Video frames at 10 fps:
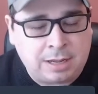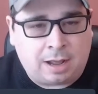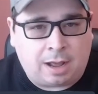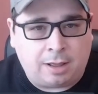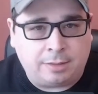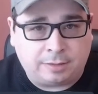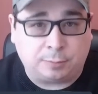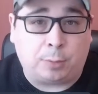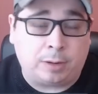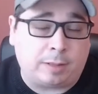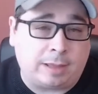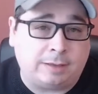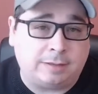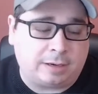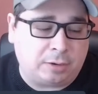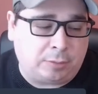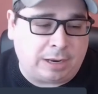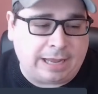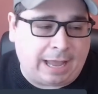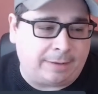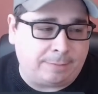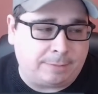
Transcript: Uh, this is one of the things that you can get